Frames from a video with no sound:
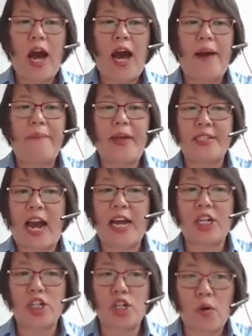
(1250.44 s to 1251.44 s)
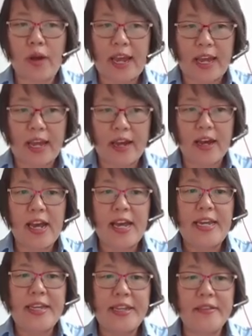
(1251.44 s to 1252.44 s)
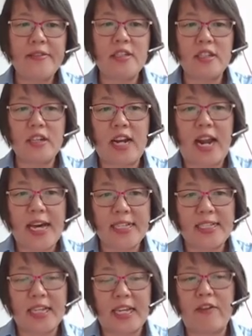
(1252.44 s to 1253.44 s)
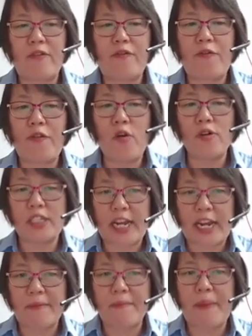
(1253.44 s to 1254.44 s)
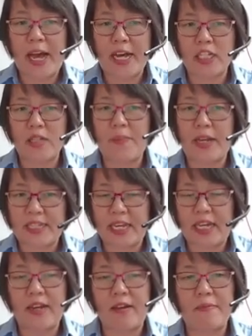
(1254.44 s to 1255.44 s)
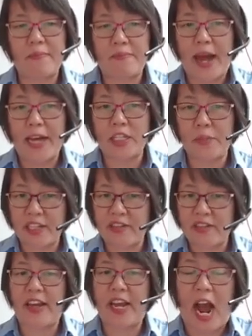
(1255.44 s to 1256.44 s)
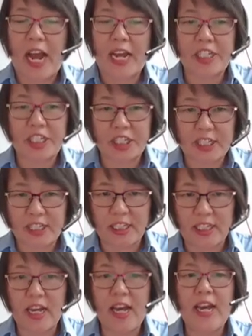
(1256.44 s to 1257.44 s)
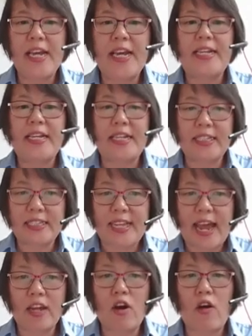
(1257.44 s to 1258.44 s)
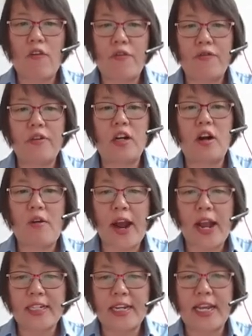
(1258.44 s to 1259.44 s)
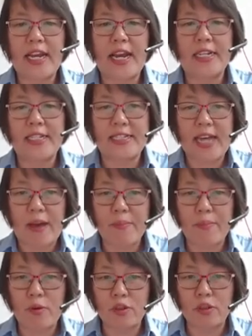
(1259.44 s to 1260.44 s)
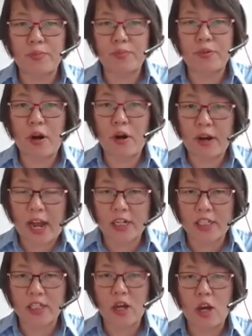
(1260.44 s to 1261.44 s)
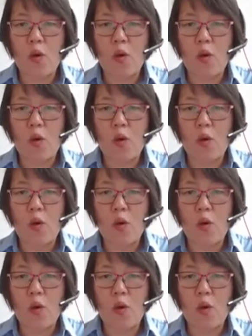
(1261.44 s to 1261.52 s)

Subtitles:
as I show here, in the classic 4-chain bispecific IgG, instead of correctly assembled product